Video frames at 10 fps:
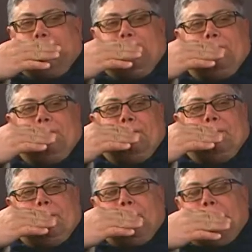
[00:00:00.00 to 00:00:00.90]
We went in the
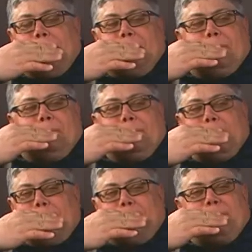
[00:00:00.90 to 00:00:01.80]
car, so
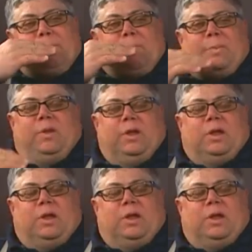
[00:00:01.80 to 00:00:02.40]
we would just go